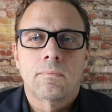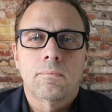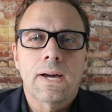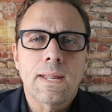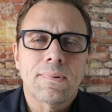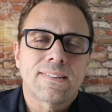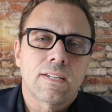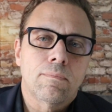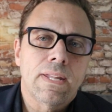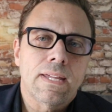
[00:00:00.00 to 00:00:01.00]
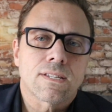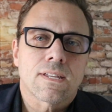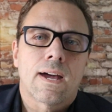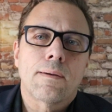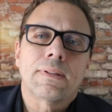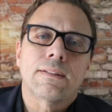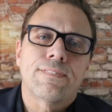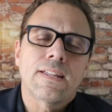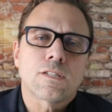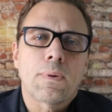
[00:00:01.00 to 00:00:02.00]
My name is Tim Nies. I'm a
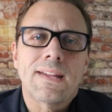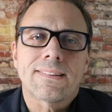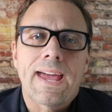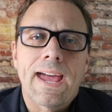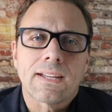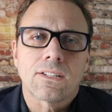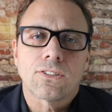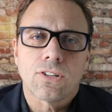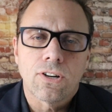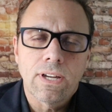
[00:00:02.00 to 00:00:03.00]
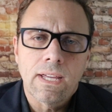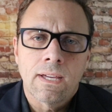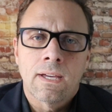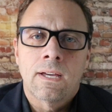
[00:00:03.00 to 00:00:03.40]
Defense Base Act attorney.